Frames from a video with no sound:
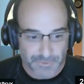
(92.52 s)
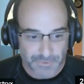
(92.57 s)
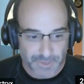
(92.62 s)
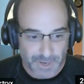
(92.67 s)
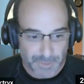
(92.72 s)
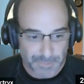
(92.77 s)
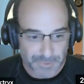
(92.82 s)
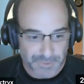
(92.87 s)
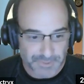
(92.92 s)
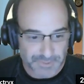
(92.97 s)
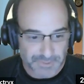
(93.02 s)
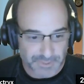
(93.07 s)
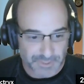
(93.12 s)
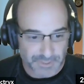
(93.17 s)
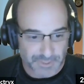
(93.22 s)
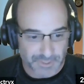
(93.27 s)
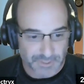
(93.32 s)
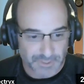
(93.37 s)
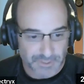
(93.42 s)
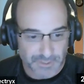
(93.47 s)
happy
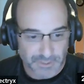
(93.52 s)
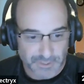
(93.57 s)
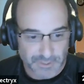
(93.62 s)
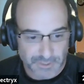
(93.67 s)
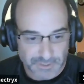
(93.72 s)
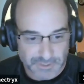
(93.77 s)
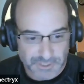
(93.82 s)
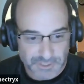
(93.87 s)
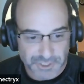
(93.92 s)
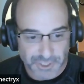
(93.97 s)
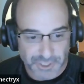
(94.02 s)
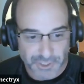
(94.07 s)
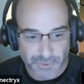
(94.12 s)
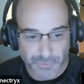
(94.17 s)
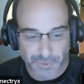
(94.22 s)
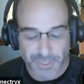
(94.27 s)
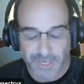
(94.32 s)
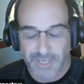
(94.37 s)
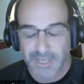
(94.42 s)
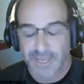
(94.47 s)
to
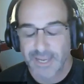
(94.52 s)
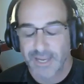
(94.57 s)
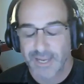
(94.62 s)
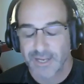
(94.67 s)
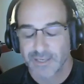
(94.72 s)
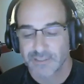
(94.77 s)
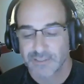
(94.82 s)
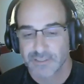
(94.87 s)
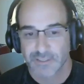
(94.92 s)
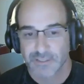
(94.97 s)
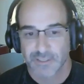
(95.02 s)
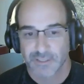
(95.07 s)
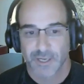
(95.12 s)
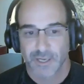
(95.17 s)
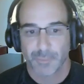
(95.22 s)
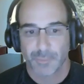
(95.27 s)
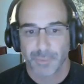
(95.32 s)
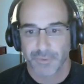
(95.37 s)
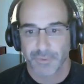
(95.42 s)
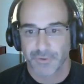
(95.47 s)
share what I can to
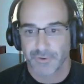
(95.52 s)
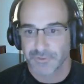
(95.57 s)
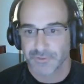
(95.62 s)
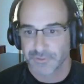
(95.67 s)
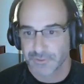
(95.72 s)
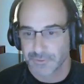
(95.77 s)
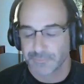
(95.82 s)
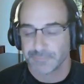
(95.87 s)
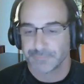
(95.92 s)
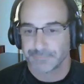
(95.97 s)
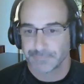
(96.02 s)
help others.